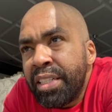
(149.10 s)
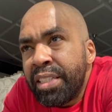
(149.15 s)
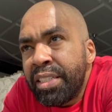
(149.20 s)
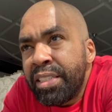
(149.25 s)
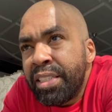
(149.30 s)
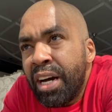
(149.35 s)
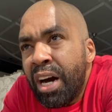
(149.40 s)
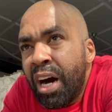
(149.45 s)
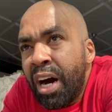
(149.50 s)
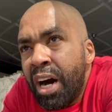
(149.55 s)

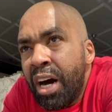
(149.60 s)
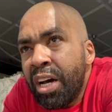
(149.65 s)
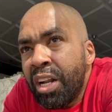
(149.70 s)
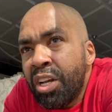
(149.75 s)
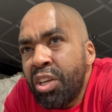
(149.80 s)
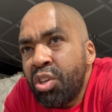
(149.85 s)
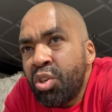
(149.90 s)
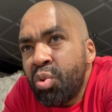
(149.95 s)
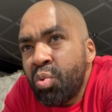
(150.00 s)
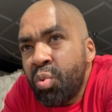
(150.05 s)
The harder
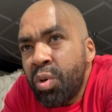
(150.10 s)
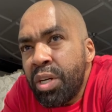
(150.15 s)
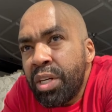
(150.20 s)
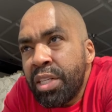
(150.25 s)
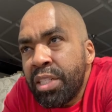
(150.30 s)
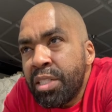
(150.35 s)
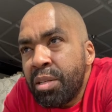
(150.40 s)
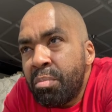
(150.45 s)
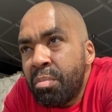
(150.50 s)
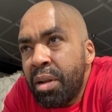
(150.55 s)
you work
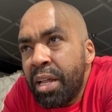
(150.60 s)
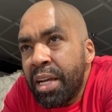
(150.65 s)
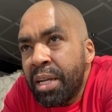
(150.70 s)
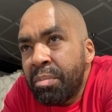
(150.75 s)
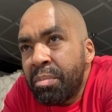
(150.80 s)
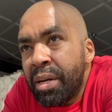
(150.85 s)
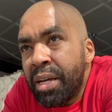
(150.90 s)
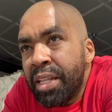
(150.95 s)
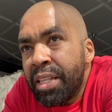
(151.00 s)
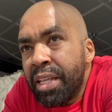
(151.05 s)
as a black
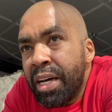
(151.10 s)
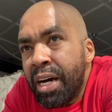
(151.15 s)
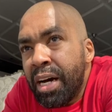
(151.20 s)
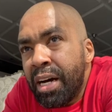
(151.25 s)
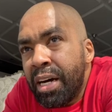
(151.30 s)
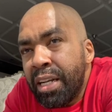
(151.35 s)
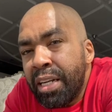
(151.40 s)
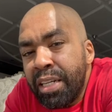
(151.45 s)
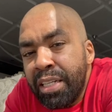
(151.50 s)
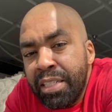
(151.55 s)
man, the
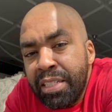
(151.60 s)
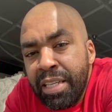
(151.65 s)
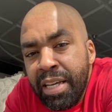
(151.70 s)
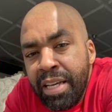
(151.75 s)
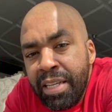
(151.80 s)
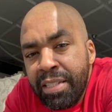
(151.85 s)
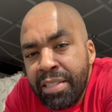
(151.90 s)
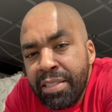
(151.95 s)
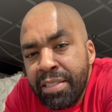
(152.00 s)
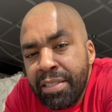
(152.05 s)
harder it
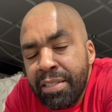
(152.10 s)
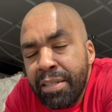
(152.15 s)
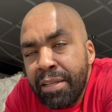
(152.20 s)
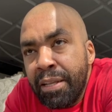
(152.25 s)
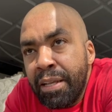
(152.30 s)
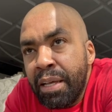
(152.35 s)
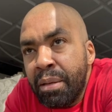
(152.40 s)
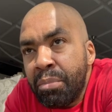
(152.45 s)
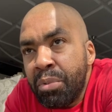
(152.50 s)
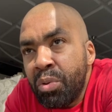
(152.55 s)
gets.
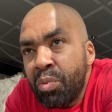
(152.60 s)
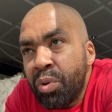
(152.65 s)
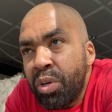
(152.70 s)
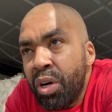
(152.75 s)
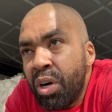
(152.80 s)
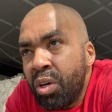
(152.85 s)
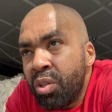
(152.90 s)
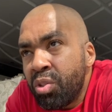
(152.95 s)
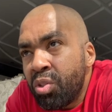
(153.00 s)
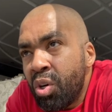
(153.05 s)
I mean, we
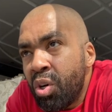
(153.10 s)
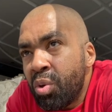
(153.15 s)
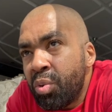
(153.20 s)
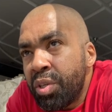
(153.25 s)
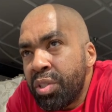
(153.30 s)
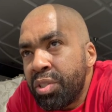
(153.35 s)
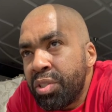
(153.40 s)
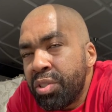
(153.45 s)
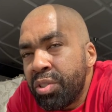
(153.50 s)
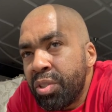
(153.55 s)
all know
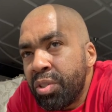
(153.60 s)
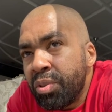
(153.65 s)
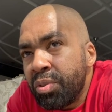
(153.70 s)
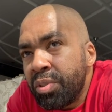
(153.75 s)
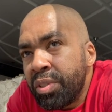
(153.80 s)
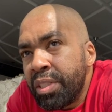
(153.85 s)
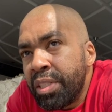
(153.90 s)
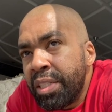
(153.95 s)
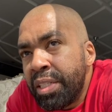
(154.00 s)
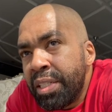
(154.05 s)
it,
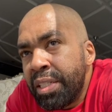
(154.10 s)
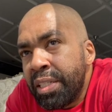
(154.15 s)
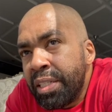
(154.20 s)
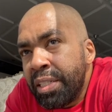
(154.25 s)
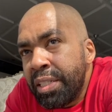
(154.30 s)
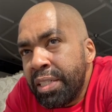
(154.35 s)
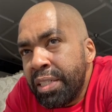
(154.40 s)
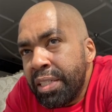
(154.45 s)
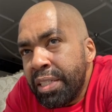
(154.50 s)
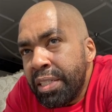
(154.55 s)

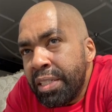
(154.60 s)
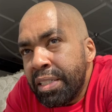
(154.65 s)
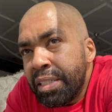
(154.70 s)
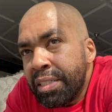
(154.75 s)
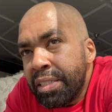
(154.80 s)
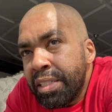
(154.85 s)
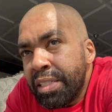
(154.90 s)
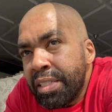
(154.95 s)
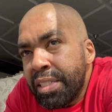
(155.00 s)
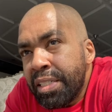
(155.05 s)

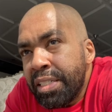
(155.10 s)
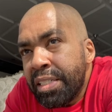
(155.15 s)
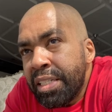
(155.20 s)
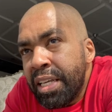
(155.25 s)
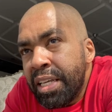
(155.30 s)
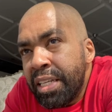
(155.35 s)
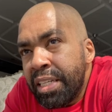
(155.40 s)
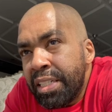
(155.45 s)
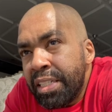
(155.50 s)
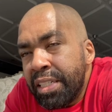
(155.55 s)
there's a
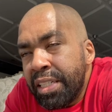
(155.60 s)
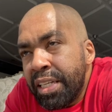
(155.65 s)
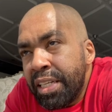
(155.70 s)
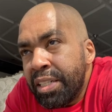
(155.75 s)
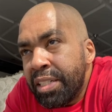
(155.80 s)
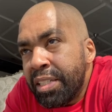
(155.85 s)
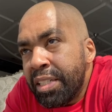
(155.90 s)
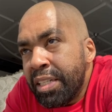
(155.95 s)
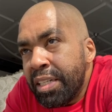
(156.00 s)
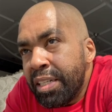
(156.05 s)
saying
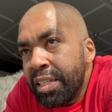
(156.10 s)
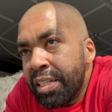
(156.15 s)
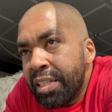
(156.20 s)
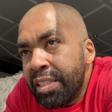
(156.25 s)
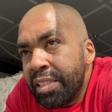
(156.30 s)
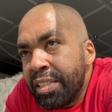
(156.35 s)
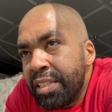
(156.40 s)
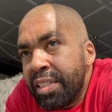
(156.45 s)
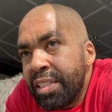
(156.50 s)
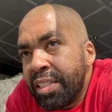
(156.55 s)
that
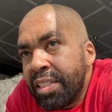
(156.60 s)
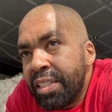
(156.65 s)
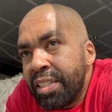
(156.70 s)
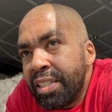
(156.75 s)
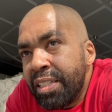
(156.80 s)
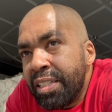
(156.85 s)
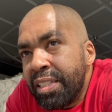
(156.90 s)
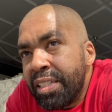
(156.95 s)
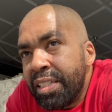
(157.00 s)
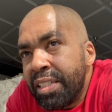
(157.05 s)

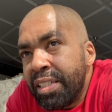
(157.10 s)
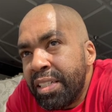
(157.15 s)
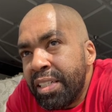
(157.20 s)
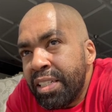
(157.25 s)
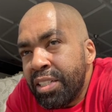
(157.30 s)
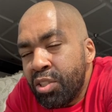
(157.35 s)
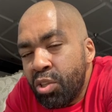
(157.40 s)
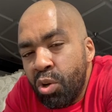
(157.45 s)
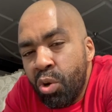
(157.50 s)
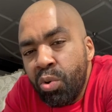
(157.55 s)

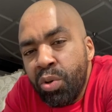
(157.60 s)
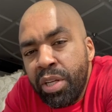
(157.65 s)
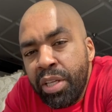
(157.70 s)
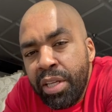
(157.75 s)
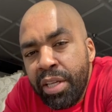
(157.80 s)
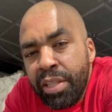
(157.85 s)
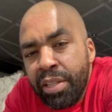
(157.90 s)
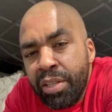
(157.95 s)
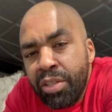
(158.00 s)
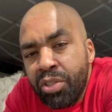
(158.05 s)
it's
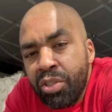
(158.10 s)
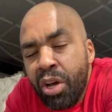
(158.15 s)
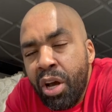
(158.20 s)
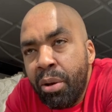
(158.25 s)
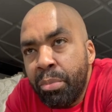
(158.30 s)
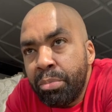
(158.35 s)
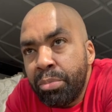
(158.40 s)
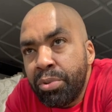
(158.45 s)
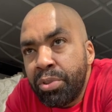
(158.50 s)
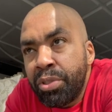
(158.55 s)
lonely at the
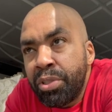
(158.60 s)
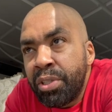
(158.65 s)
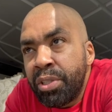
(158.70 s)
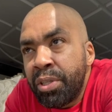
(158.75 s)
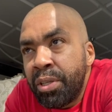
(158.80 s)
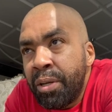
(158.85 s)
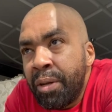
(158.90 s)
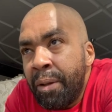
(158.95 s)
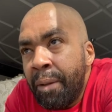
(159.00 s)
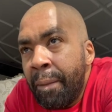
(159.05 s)
top.
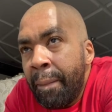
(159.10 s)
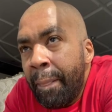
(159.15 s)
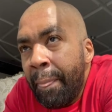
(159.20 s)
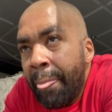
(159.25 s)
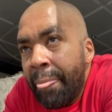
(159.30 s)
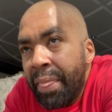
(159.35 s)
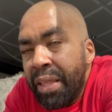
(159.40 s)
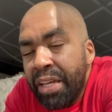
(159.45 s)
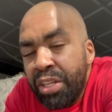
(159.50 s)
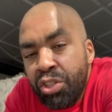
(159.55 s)

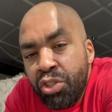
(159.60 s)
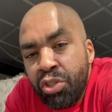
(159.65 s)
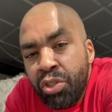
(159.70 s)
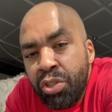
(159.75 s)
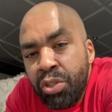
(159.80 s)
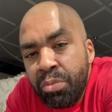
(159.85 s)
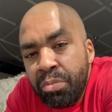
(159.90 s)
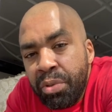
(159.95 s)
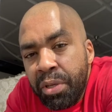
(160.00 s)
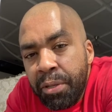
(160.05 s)
It
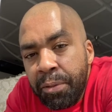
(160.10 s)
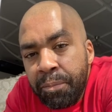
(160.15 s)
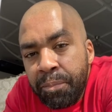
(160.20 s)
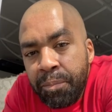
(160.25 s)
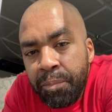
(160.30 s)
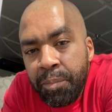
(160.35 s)
shouldn't be.